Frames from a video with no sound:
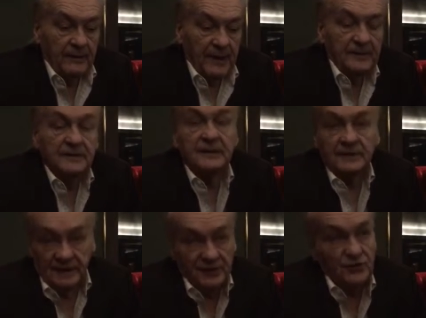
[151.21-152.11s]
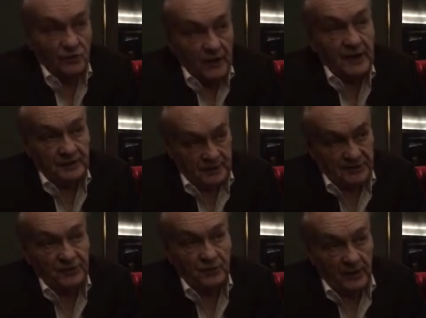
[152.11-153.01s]
But uh, yes, you're right.
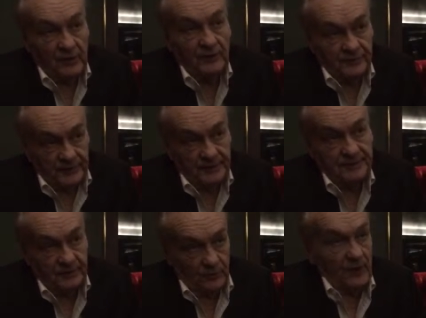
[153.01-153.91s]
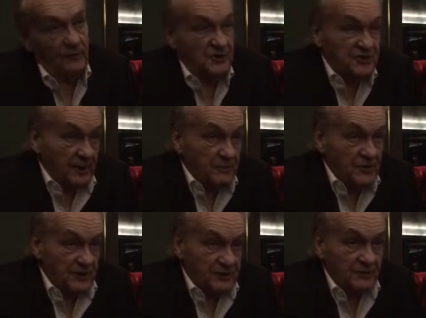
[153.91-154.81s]
This is one of the one of the
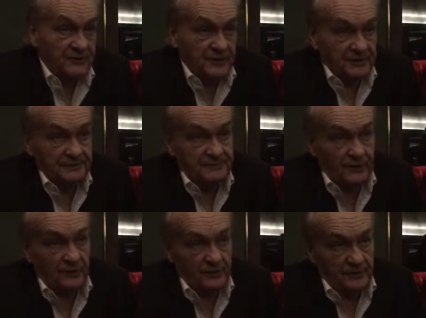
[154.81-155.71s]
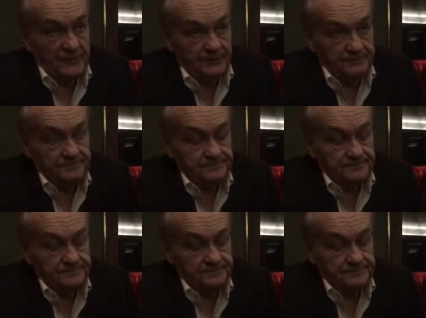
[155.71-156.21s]
subjects of the of the film.